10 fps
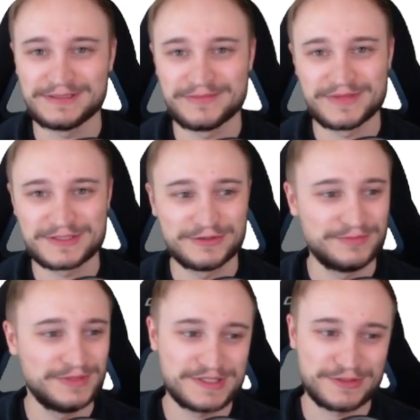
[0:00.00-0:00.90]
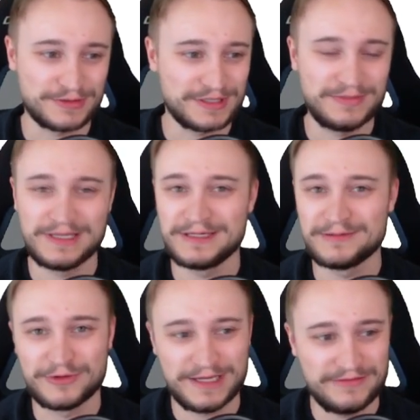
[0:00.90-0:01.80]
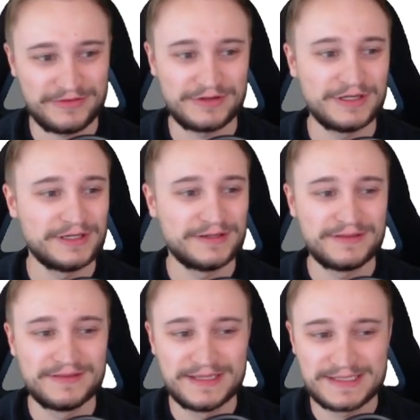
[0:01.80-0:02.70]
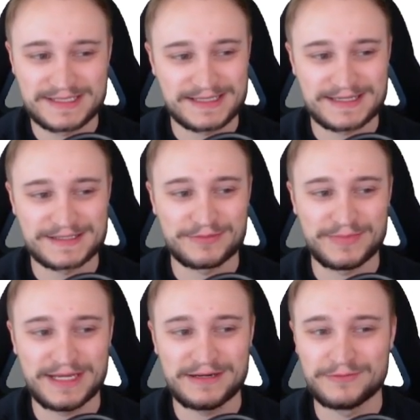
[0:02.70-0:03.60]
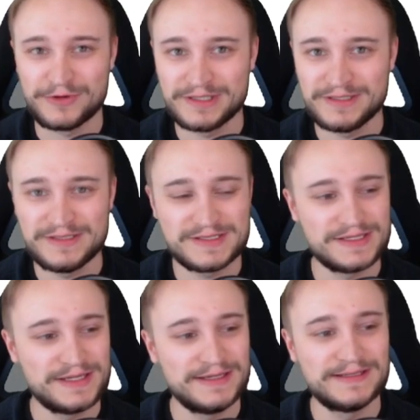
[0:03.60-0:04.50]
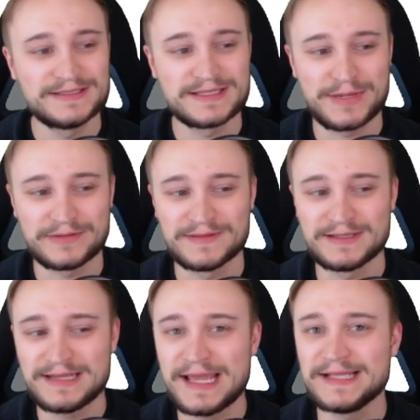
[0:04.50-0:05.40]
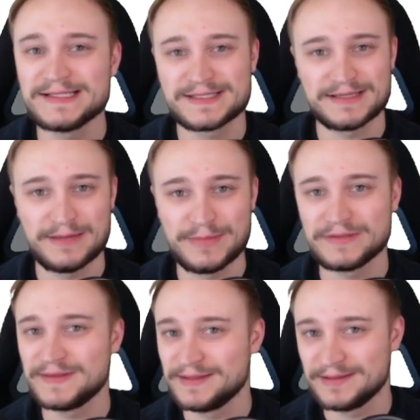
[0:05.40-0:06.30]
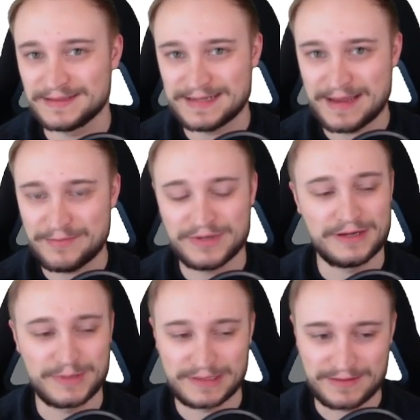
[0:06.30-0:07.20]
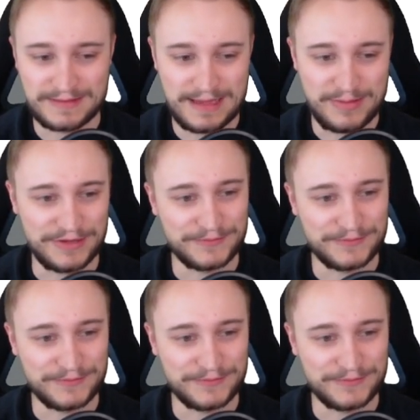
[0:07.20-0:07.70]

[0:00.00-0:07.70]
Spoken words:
This could be a soccer player, whatever. This does not matter what it is. It is about the dance, about the dab, about the dabbing.